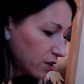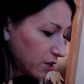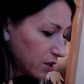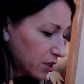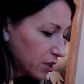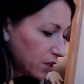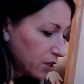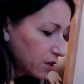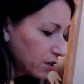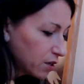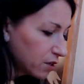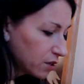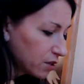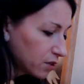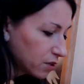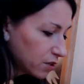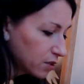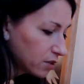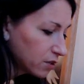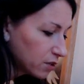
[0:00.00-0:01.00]

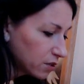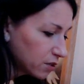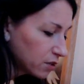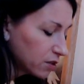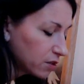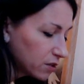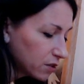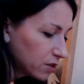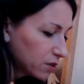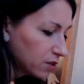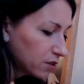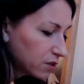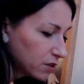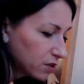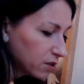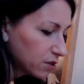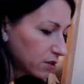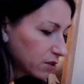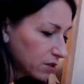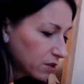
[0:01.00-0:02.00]

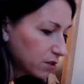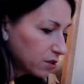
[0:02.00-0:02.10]
Nobody speaks.